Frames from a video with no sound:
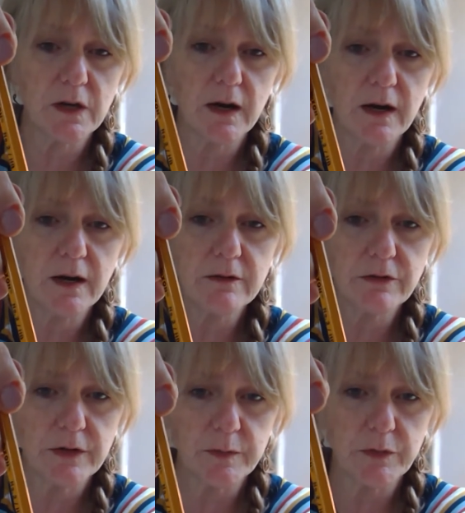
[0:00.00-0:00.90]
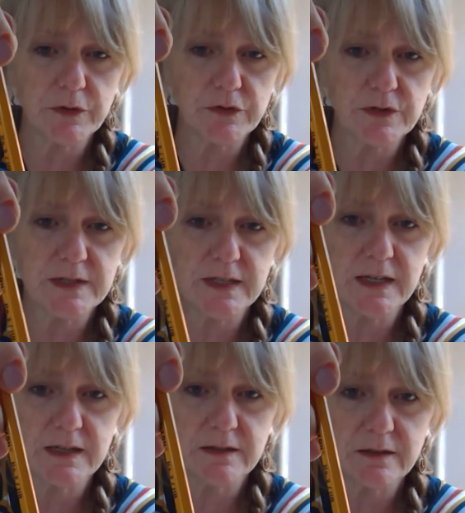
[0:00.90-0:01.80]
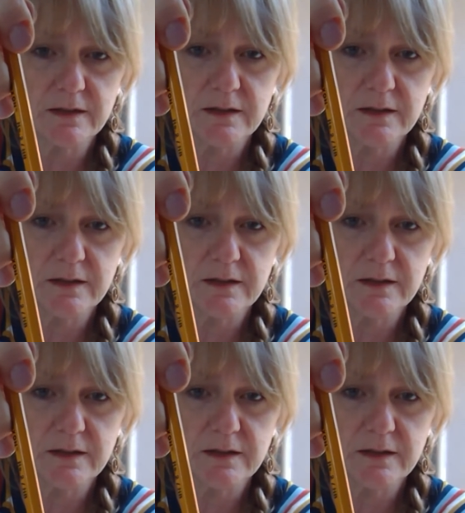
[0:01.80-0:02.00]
covered up with trees again.